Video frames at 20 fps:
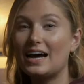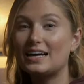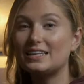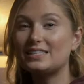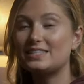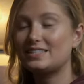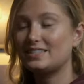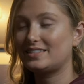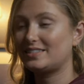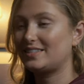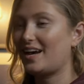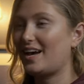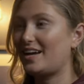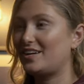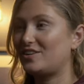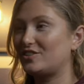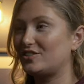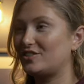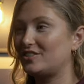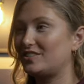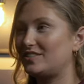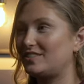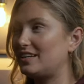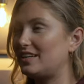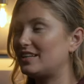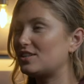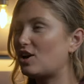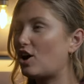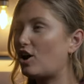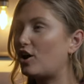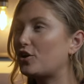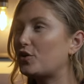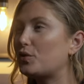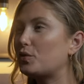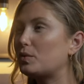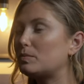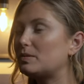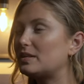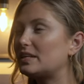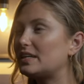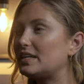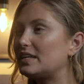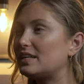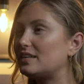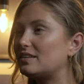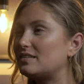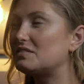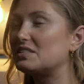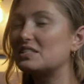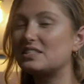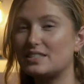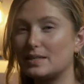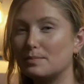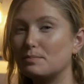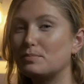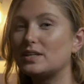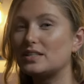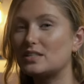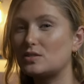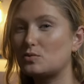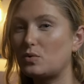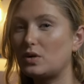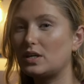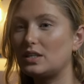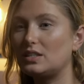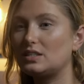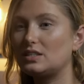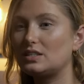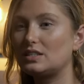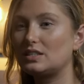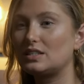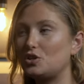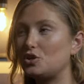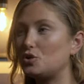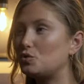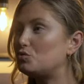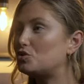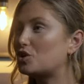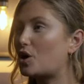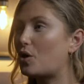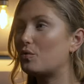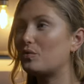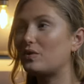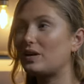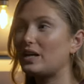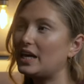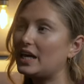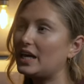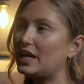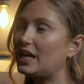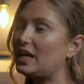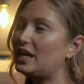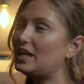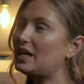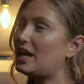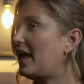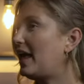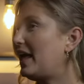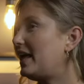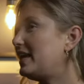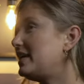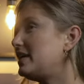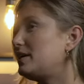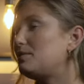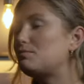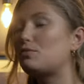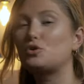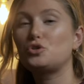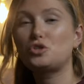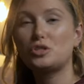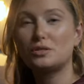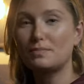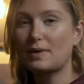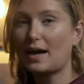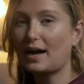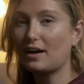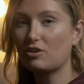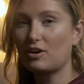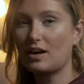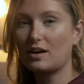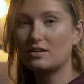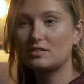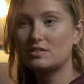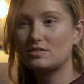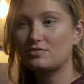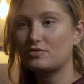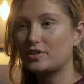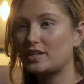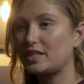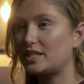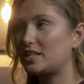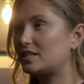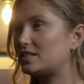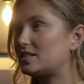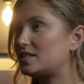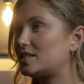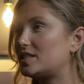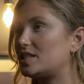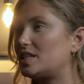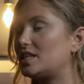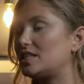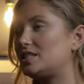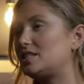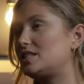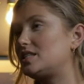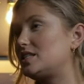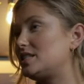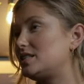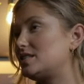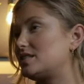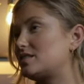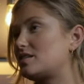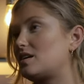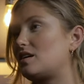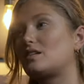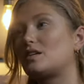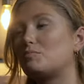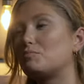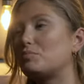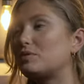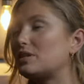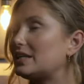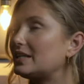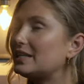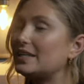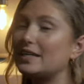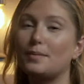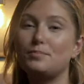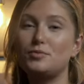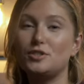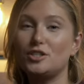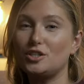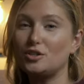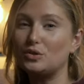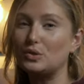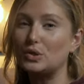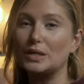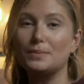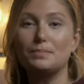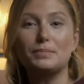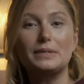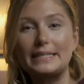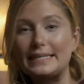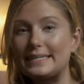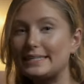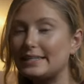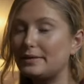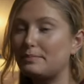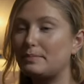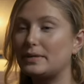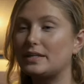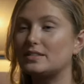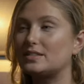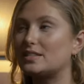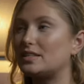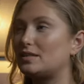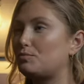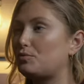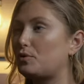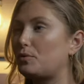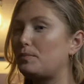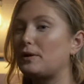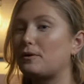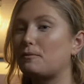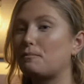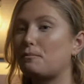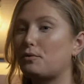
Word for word: last title, and arguably the simplest one, you don't need any motion backgrounds for this. This is completely up to you, completely built in Premiere